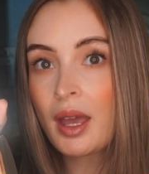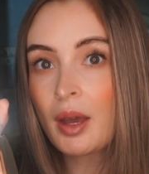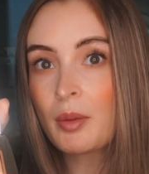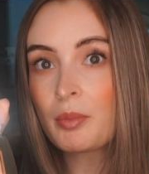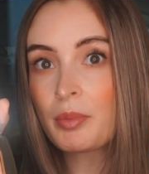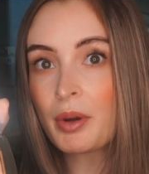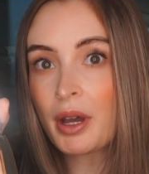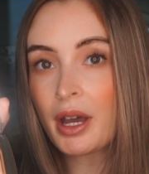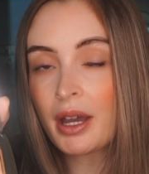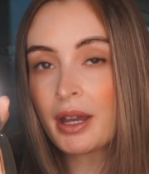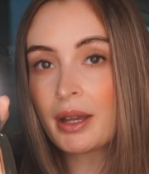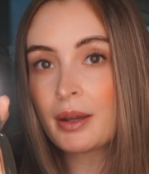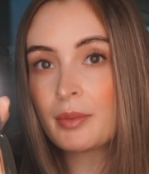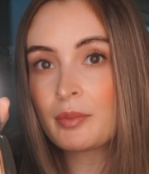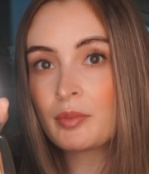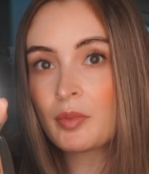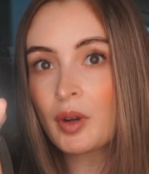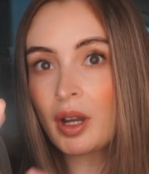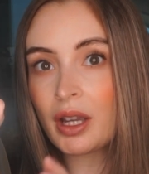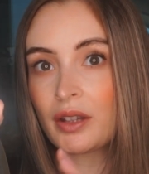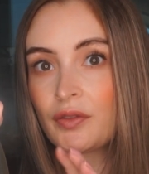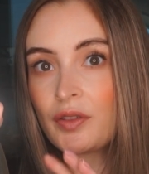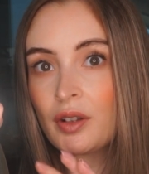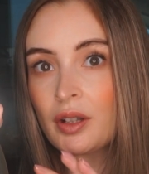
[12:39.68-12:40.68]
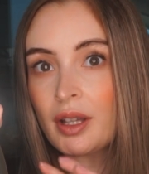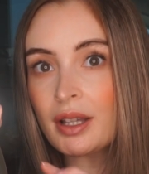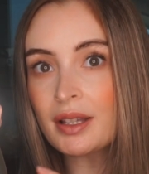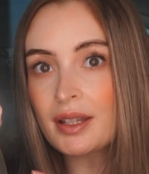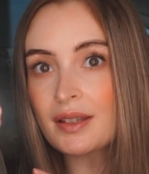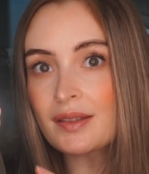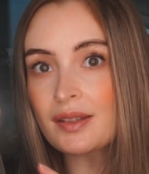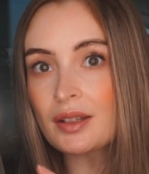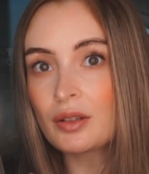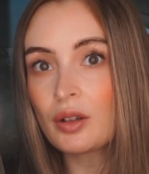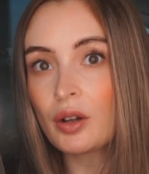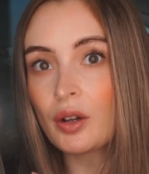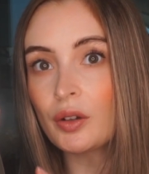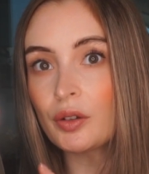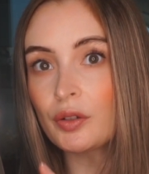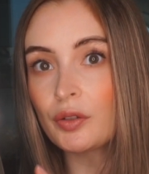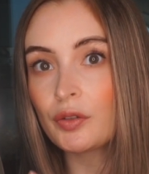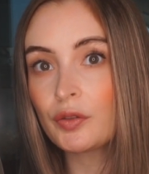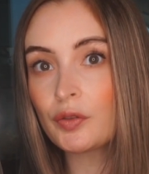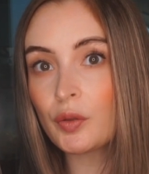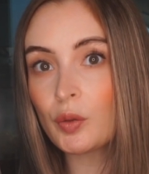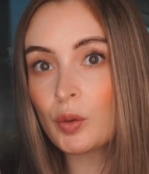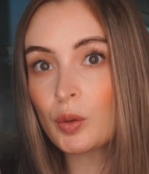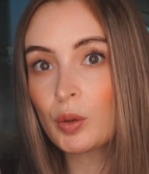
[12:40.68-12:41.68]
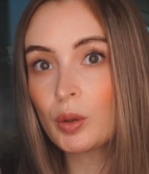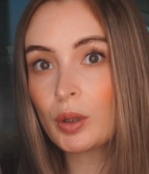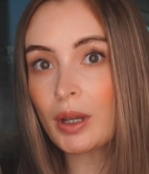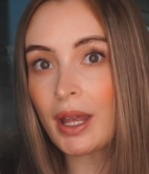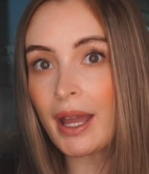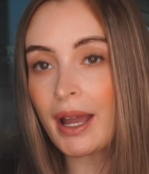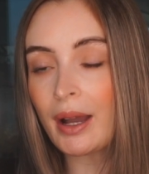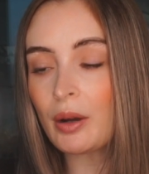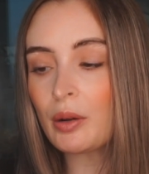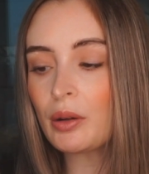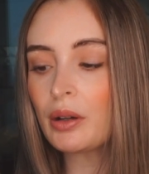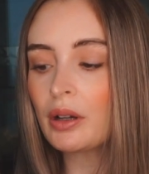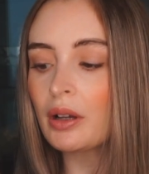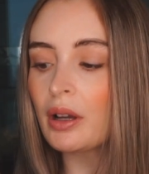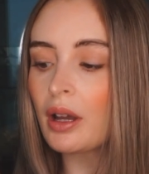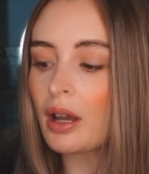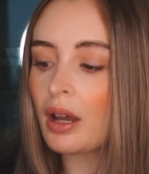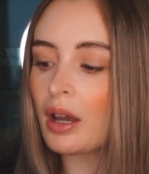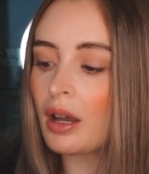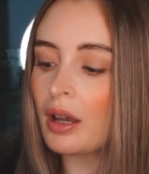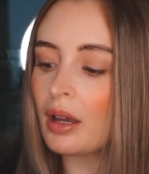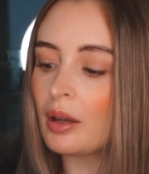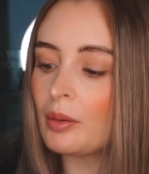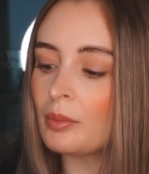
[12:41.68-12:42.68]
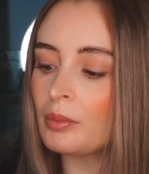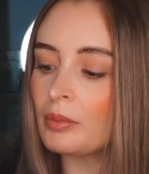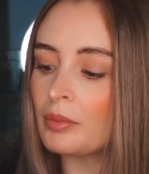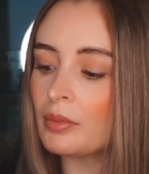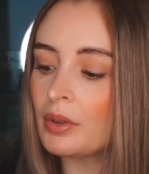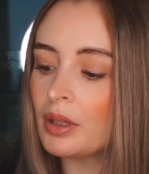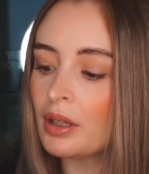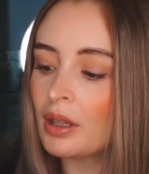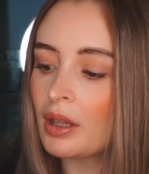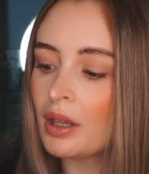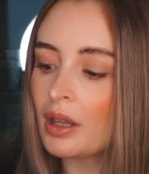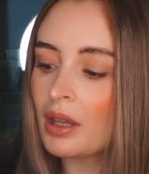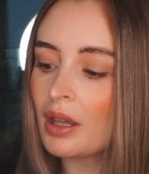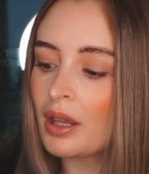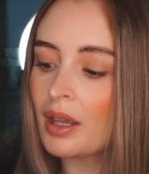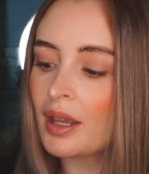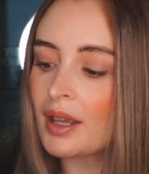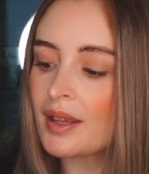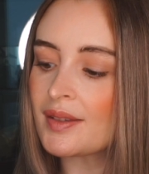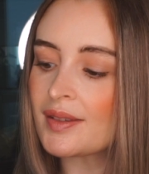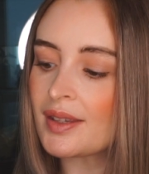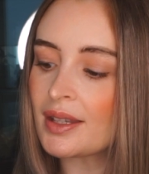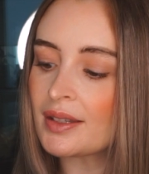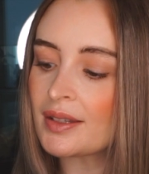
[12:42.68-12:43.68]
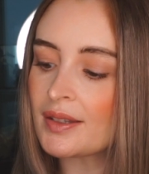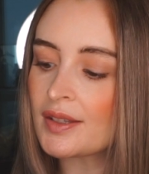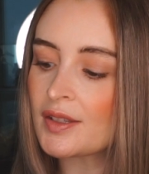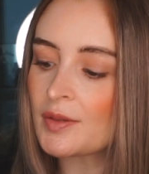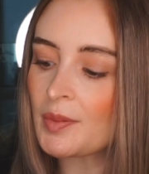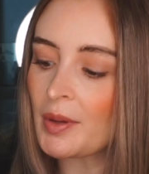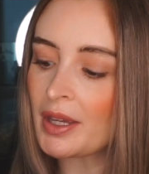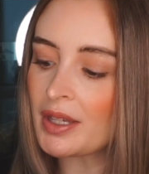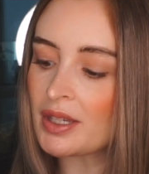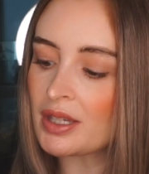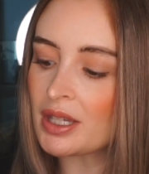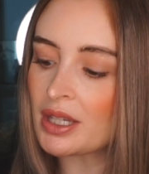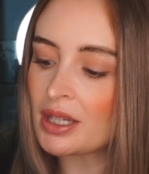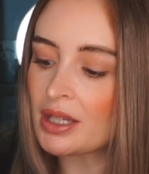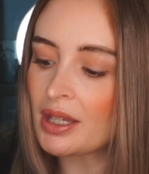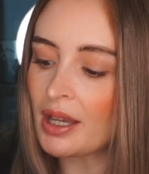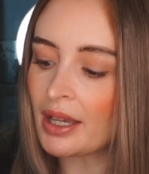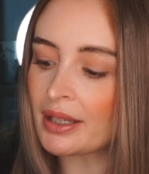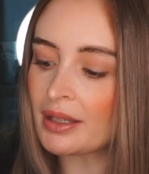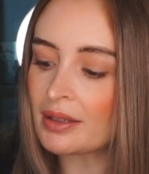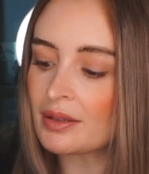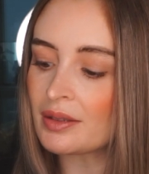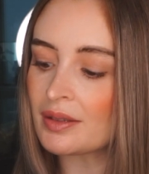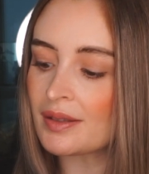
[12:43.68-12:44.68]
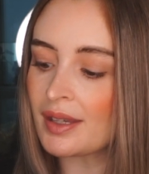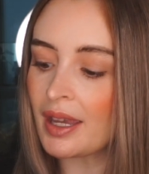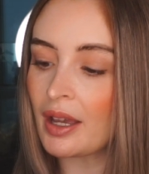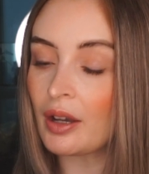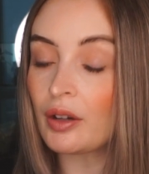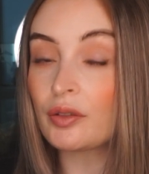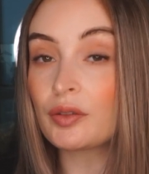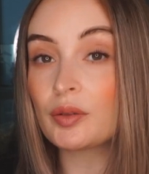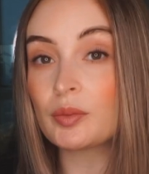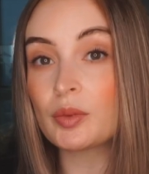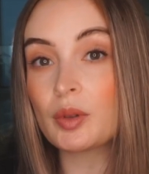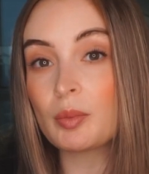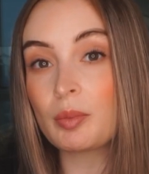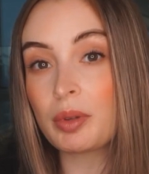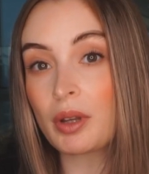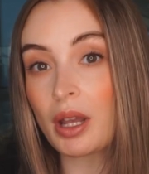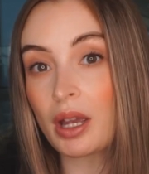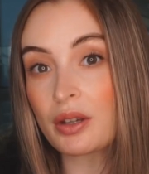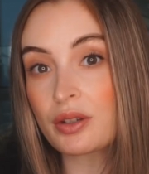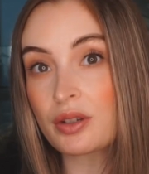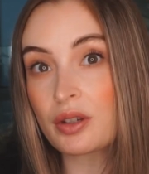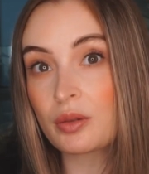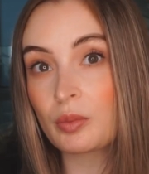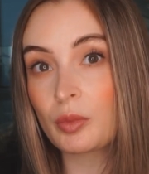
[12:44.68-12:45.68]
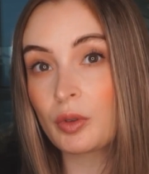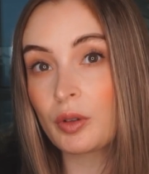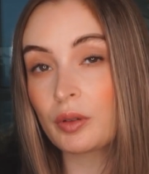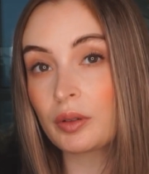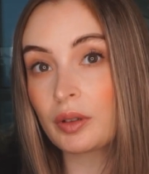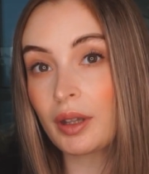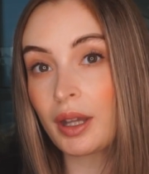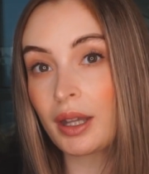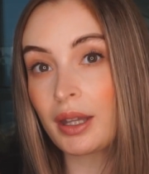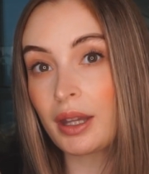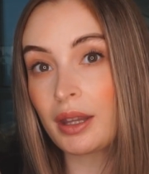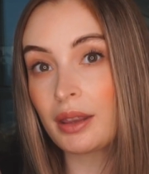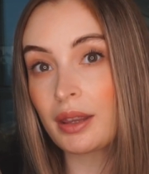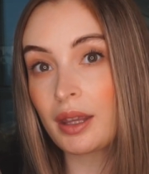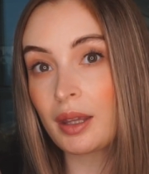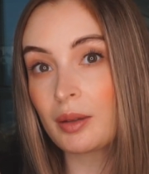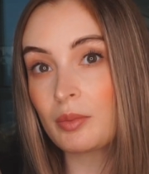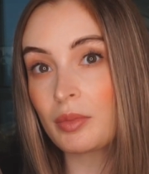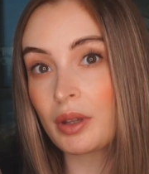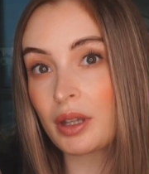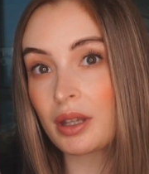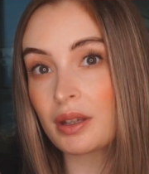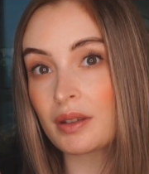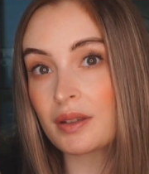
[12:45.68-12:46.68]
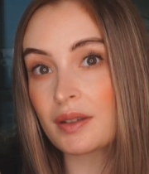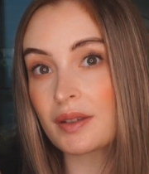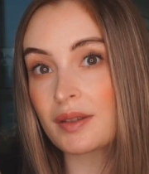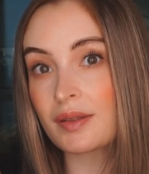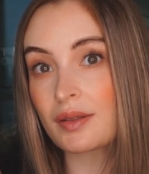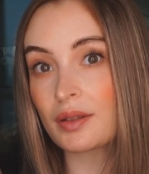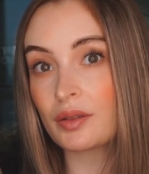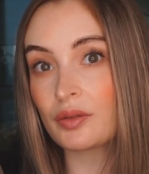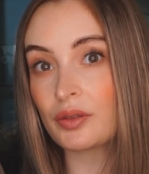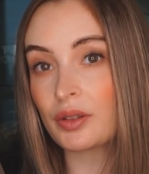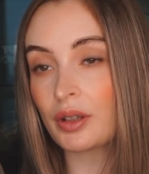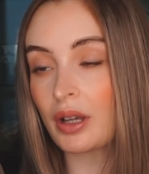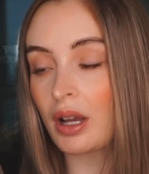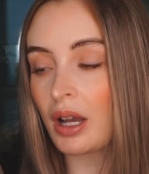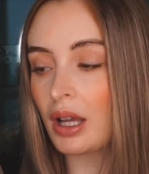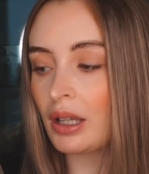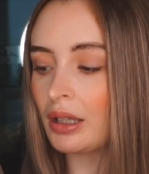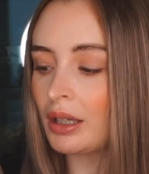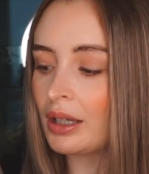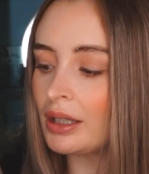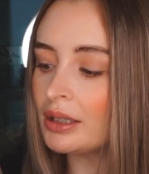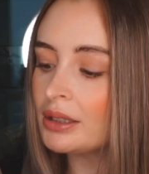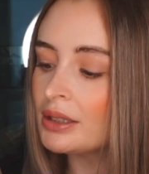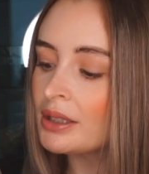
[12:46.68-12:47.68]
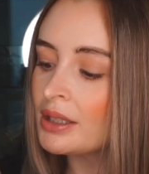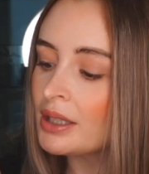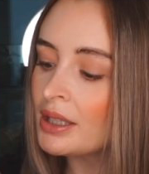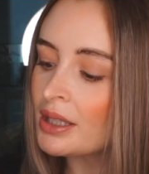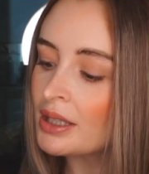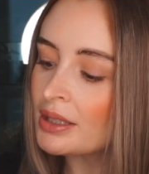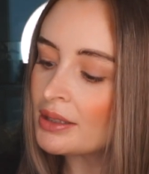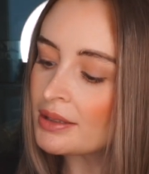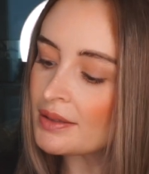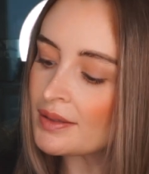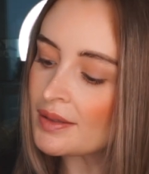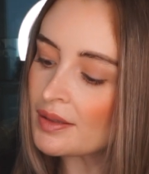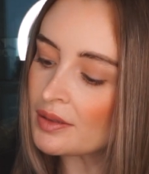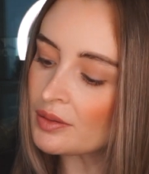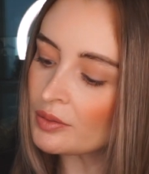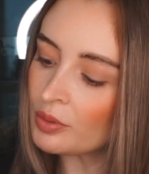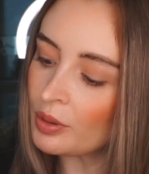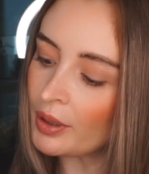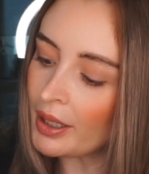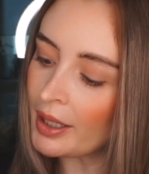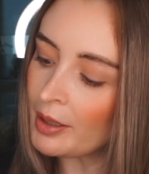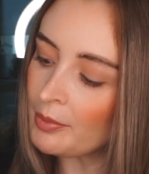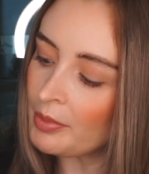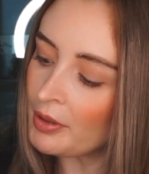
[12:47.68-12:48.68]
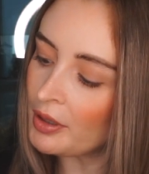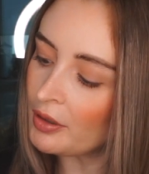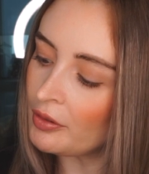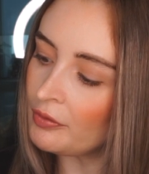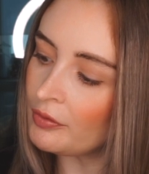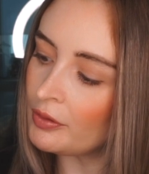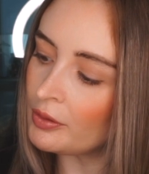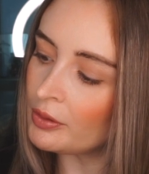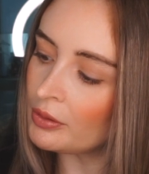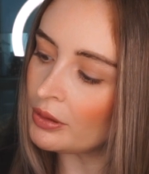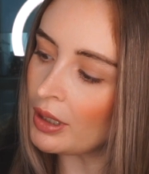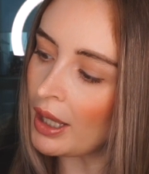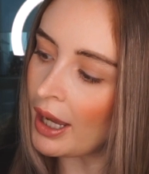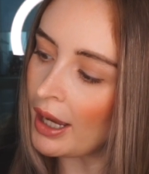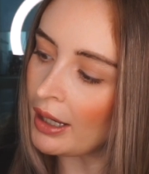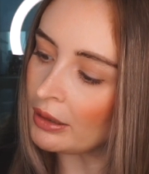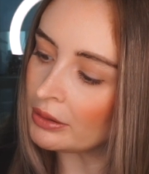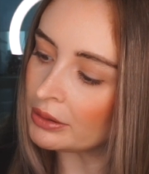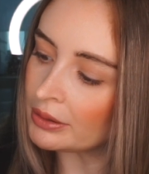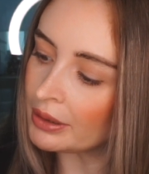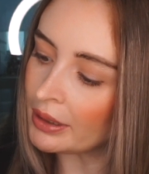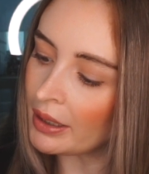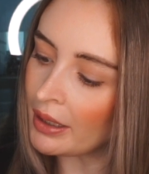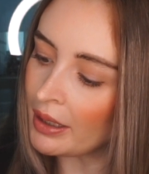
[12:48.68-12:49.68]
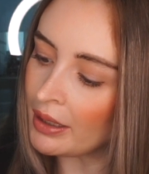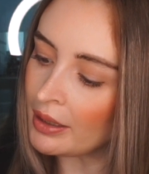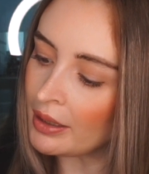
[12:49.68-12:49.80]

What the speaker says: but I feel like there's a lot of fallout, as in, especially I can tell from the blush more than anything because of the colour. There's quite a bit of fallout